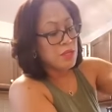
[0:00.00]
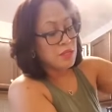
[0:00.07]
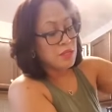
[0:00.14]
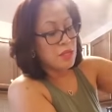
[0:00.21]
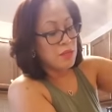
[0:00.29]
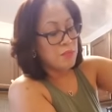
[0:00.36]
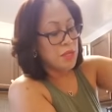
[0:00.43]

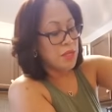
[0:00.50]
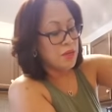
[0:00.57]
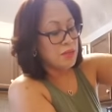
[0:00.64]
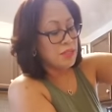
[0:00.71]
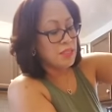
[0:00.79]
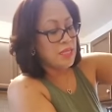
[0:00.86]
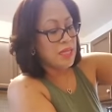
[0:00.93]
uh, my girl
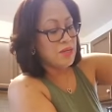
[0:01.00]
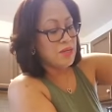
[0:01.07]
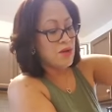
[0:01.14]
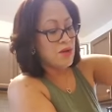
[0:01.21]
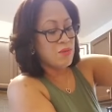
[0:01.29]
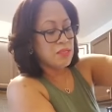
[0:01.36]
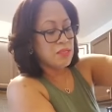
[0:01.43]
Delana
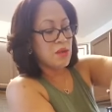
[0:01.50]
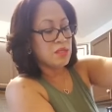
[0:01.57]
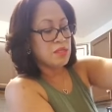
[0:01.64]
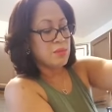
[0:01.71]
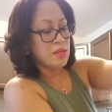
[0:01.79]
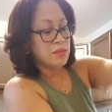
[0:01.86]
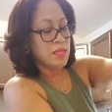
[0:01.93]
always talks
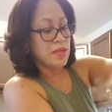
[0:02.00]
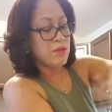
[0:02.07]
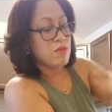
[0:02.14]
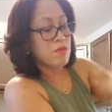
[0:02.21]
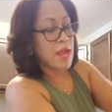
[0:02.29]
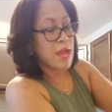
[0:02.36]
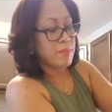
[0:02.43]
about that
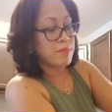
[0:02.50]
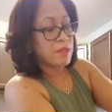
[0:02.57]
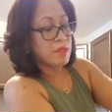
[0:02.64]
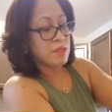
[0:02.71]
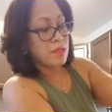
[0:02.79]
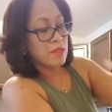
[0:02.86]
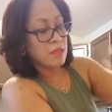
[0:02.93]
crap,
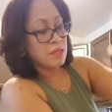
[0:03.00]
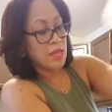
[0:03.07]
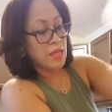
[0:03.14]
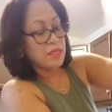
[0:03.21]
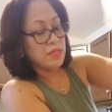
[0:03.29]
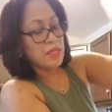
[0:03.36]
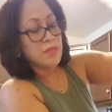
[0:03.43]

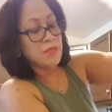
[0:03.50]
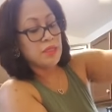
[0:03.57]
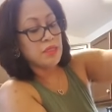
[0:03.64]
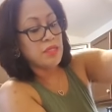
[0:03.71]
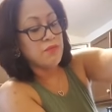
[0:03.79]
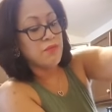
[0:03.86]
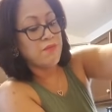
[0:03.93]
that
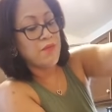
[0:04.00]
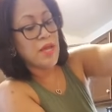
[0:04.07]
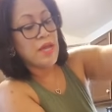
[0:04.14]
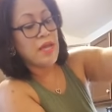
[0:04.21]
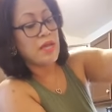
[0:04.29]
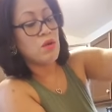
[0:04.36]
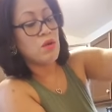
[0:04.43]
chemically
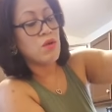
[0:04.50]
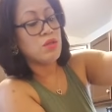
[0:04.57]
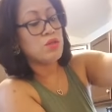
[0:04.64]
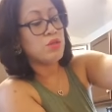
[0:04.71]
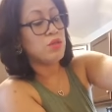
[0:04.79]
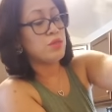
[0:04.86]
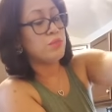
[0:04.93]
refined,
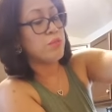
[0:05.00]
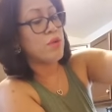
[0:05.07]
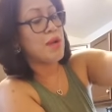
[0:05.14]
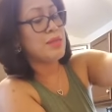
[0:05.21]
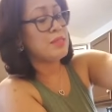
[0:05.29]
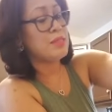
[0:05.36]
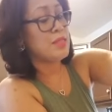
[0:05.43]
altered,
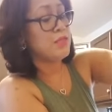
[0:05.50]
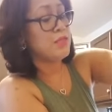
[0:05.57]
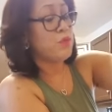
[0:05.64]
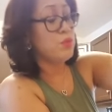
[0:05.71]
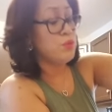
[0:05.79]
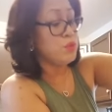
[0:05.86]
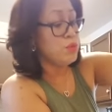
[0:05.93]
processed
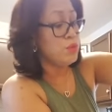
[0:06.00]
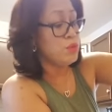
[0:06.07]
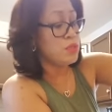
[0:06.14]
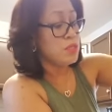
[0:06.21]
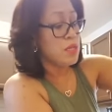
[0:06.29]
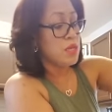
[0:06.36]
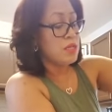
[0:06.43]
foods
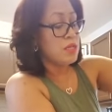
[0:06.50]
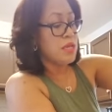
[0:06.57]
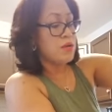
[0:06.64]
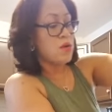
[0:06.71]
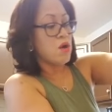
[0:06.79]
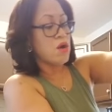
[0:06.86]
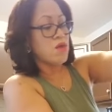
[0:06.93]
that
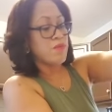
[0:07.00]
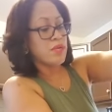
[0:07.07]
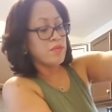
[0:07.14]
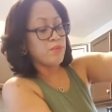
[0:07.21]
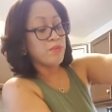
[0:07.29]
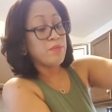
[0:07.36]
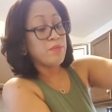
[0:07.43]
are already
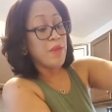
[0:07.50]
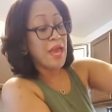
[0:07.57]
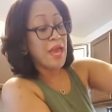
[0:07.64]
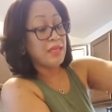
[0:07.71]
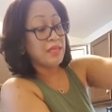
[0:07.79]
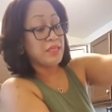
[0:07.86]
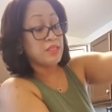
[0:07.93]

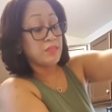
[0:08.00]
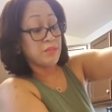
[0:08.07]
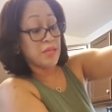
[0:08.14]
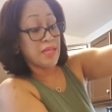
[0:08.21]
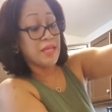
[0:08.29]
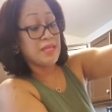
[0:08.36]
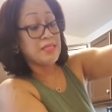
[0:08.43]
prepackaged. I mean,
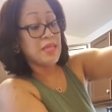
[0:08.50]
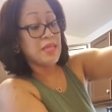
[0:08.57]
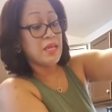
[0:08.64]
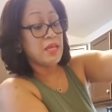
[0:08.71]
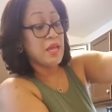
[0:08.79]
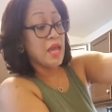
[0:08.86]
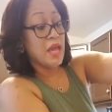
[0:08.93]
like I
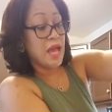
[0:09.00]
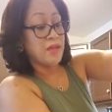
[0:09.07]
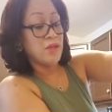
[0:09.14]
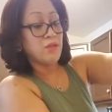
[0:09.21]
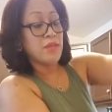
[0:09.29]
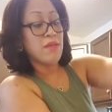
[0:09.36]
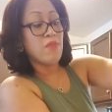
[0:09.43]
said, I
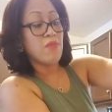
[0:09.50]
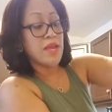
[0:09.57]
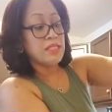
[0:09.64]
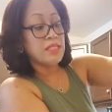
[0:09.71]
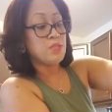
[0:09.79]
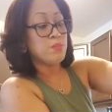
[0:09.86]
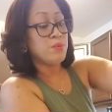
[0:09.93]
know that
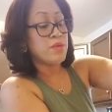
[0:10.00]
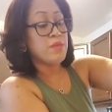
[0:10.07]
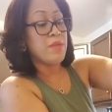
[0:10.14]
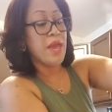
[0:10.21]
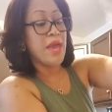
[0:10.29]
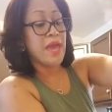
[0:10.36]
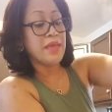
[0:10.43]
rice is
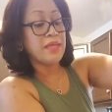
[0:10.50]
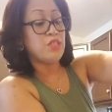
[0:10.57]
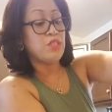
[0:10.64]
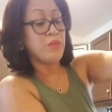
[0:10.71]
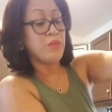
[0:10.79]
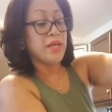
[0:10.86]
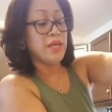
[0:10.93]
prepackaged,
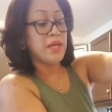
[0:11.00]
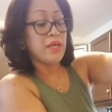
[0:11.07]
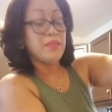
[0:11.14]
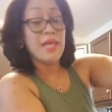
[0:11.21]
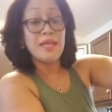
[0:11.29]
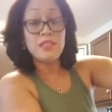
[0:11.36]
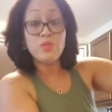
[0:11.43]
but
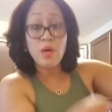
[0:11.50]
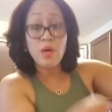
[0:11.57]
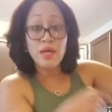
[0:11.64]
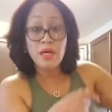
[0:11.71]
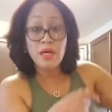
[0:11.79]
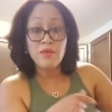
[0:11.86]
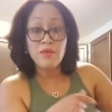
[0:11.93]
that's one
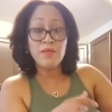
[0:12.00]
of